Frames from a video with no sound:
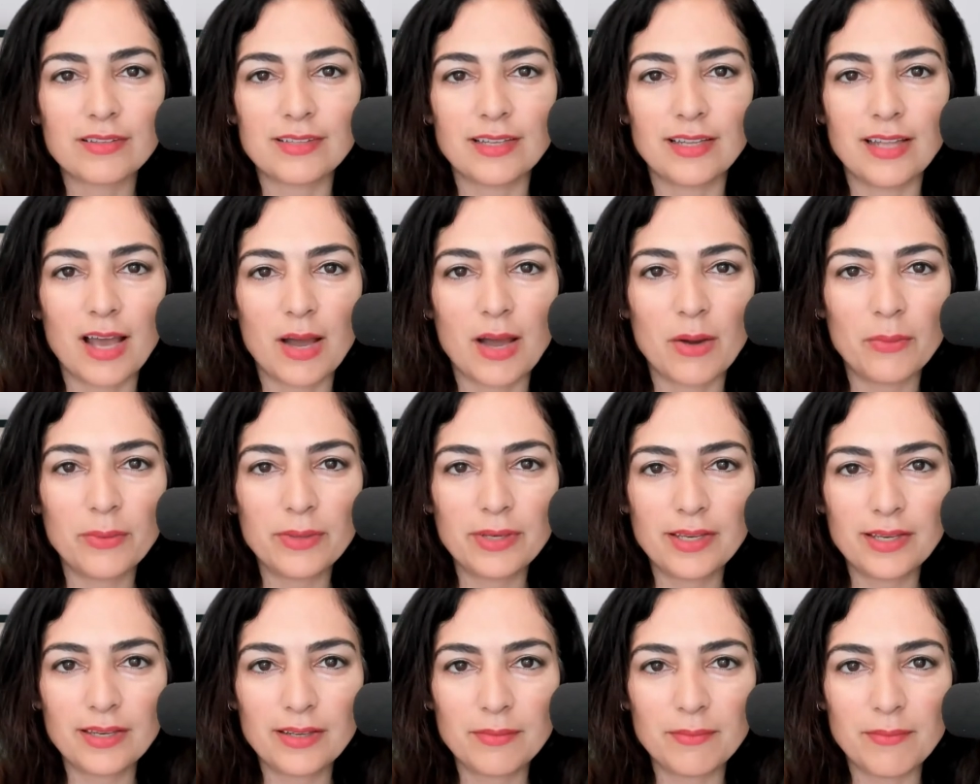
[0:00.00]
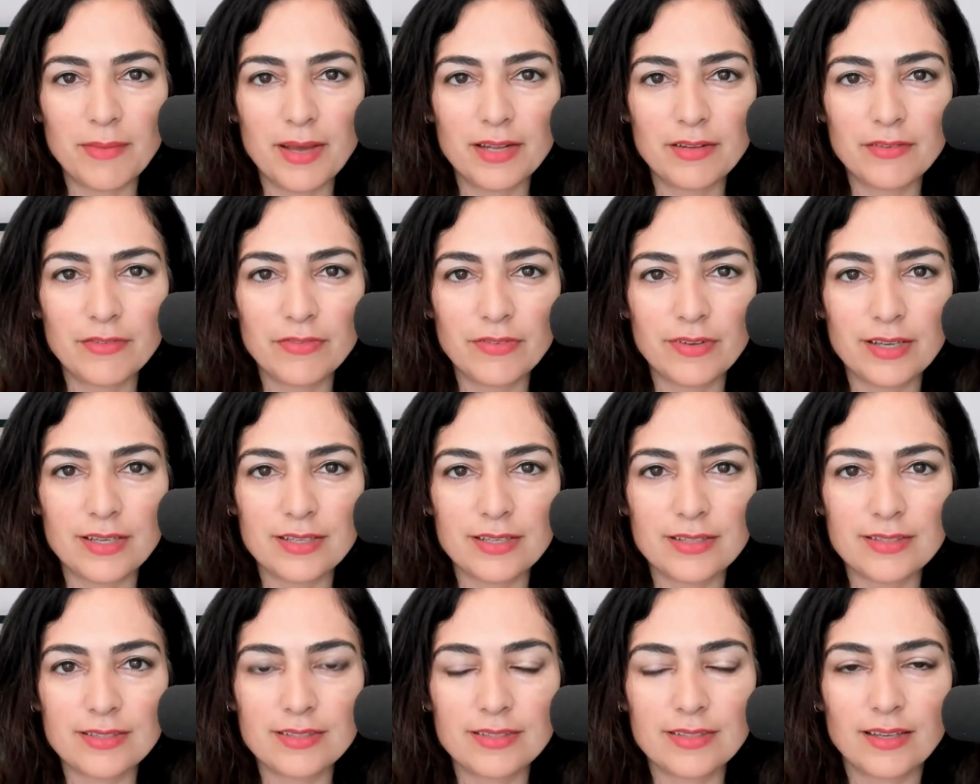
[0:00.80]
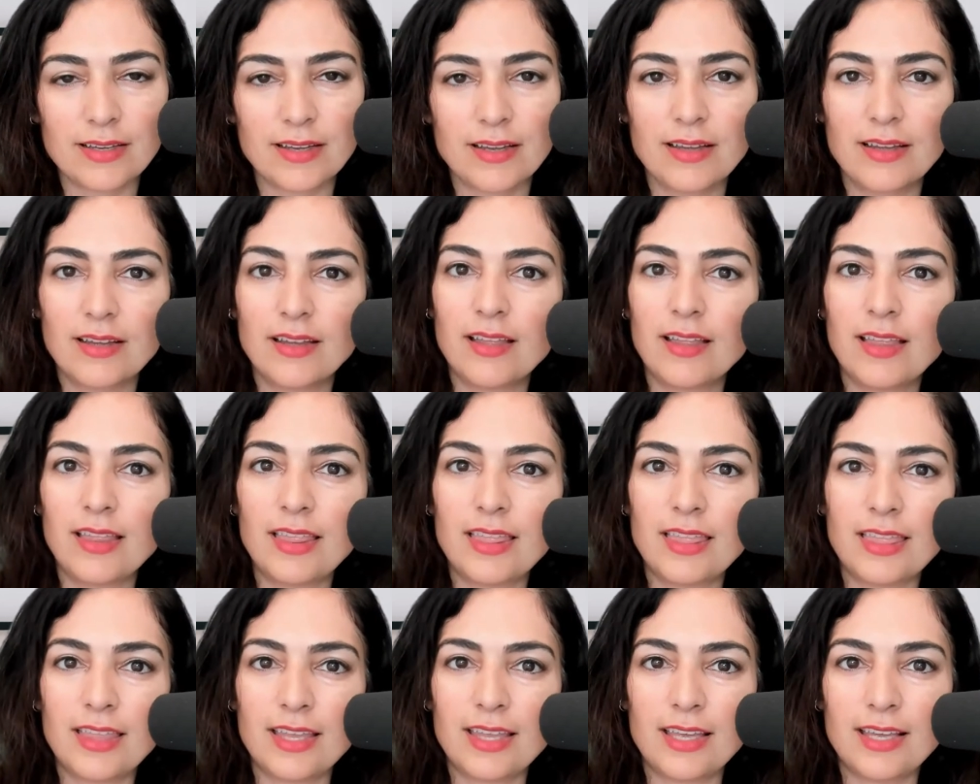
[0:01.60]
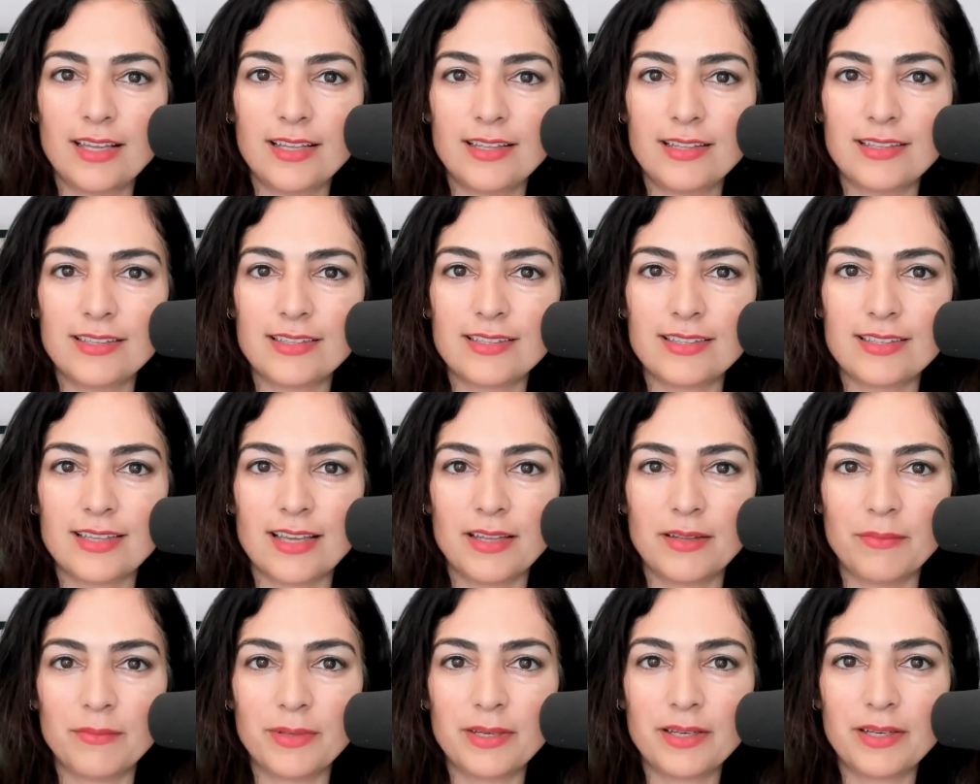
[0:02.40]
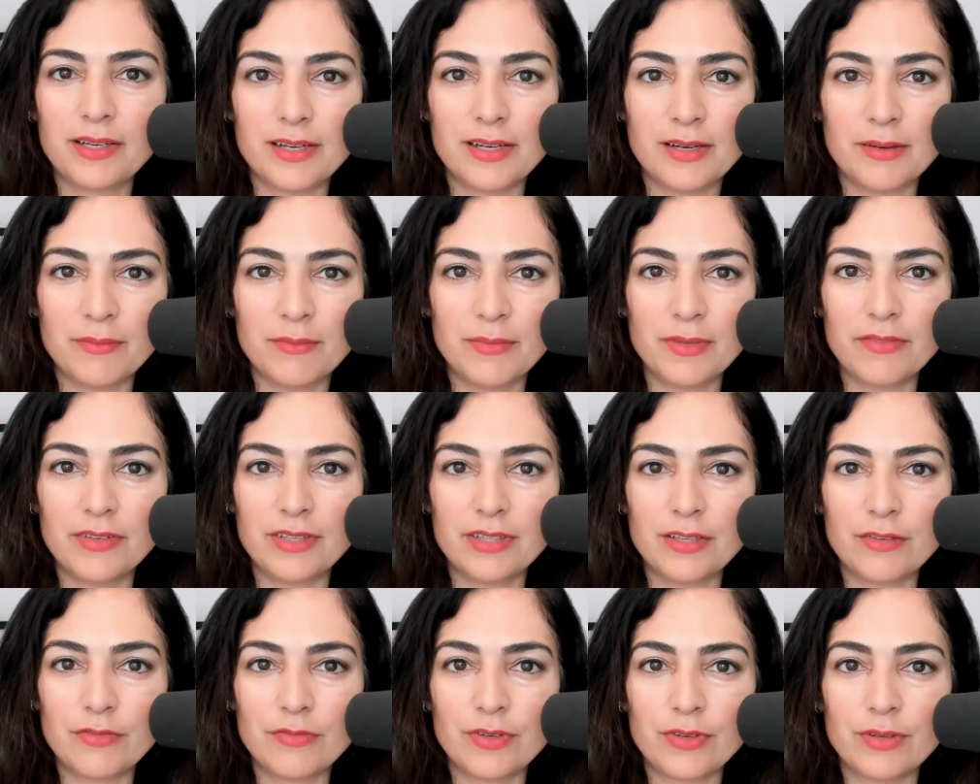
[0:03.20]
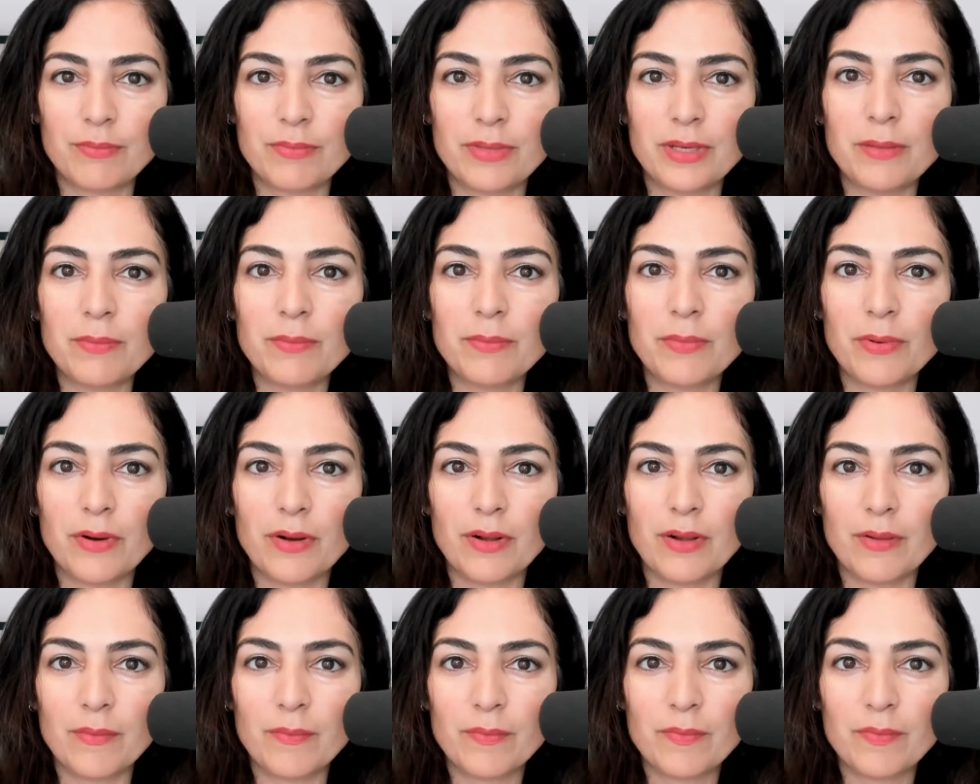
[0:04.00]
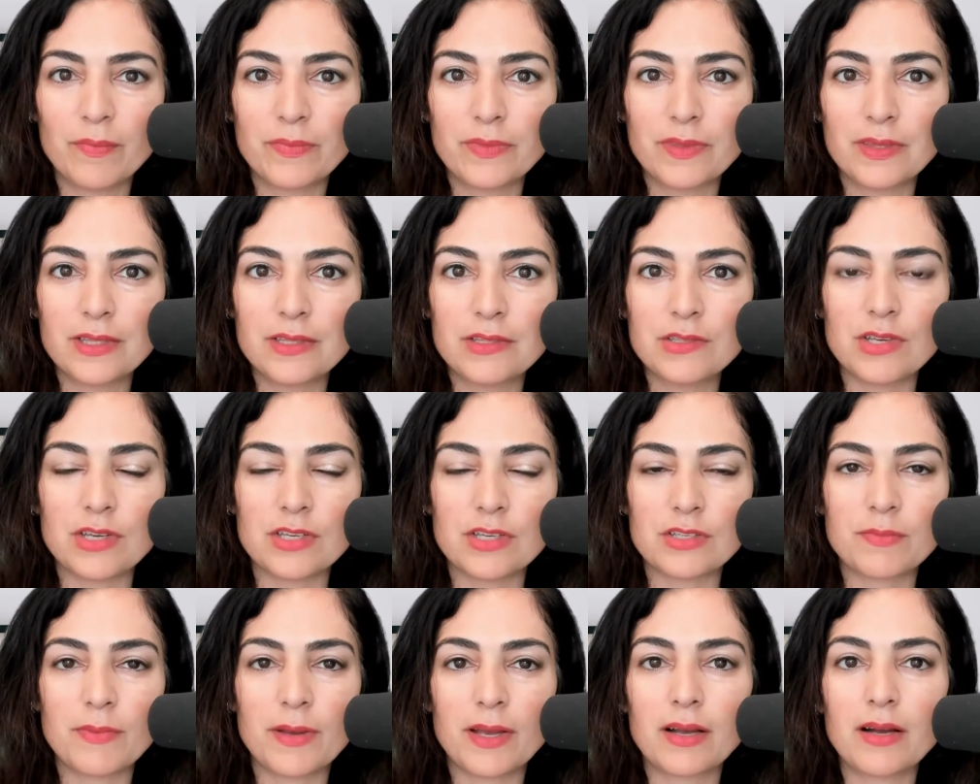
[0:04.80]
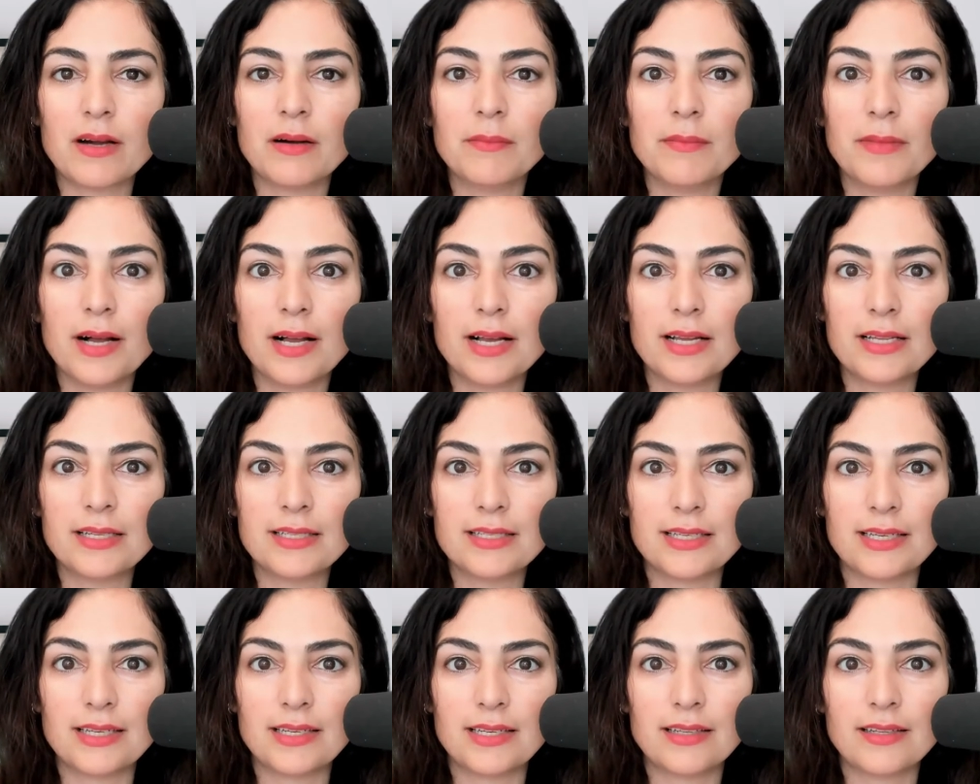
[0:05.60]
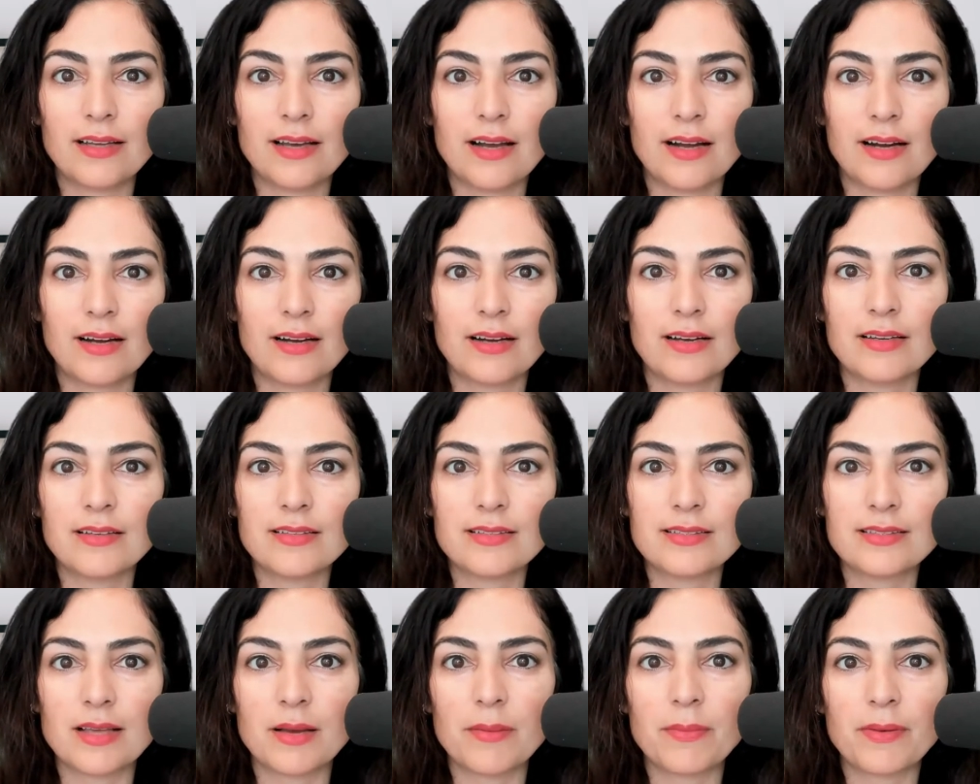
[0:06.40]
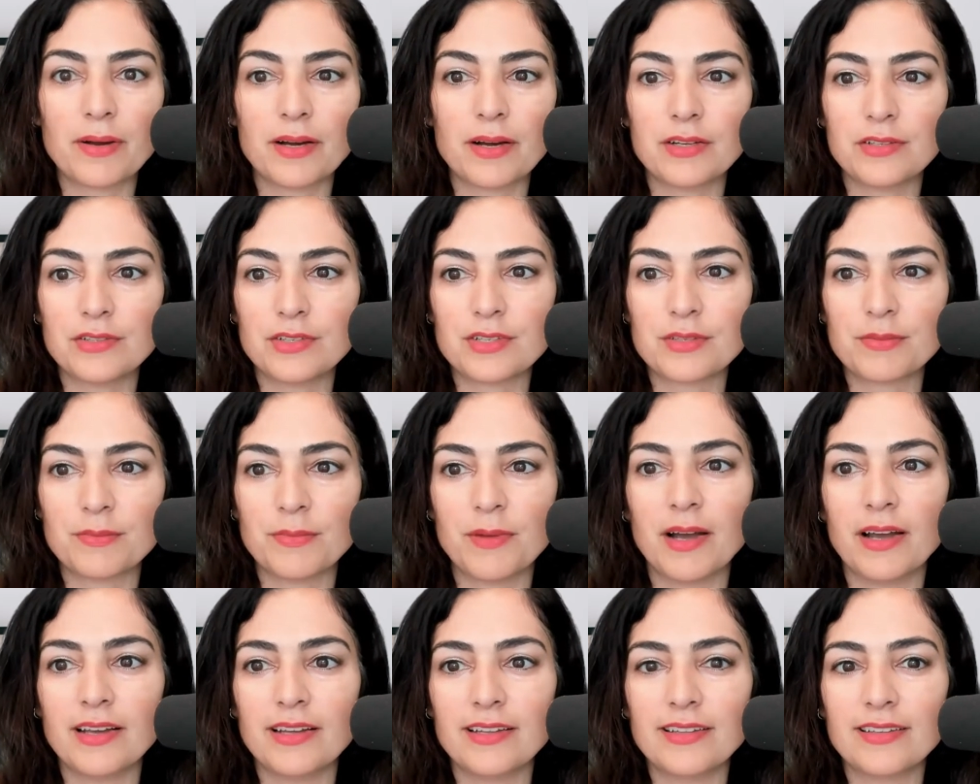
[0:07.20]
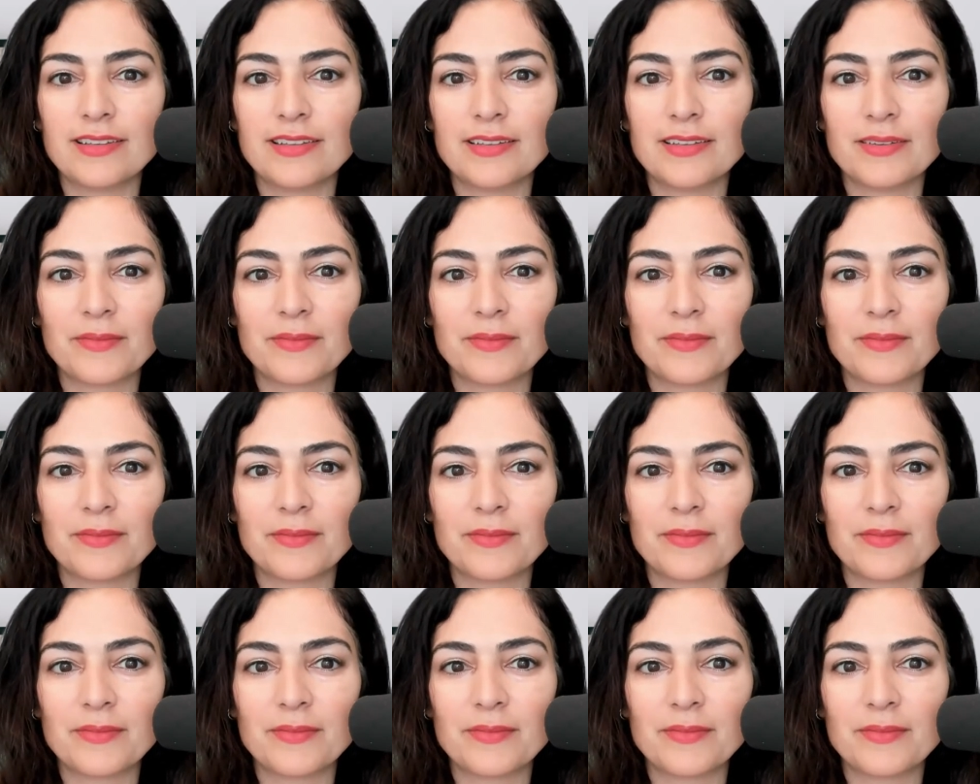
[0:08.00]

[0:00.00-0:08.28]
and how we can manifest things and become even different people just by commanding our subconscious mind.